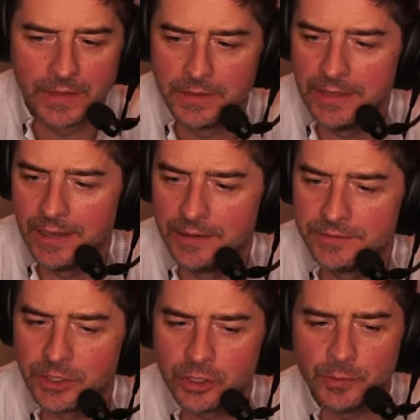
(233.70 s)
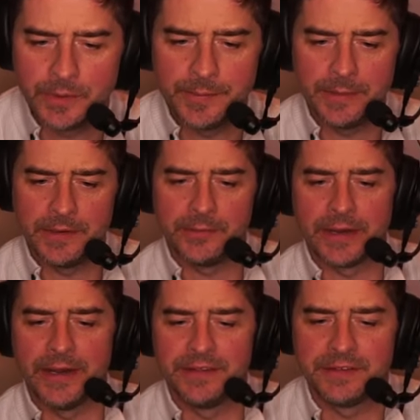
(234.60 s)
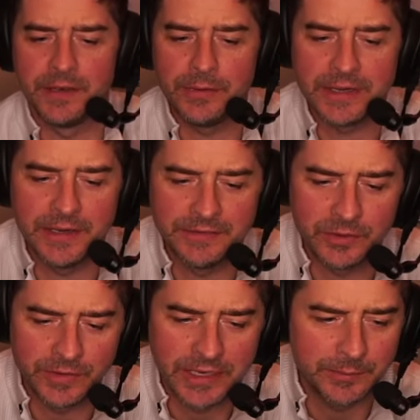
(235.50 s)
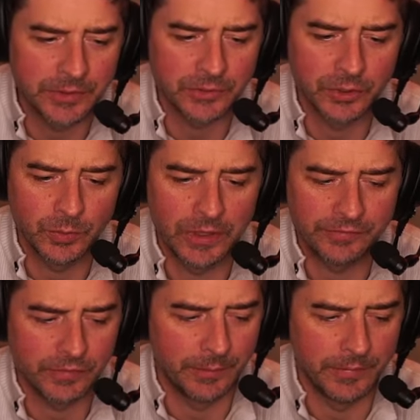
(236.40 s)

Yeah, it's got a couple of people I recognise, and I recognise you the lad, but I don't know where from.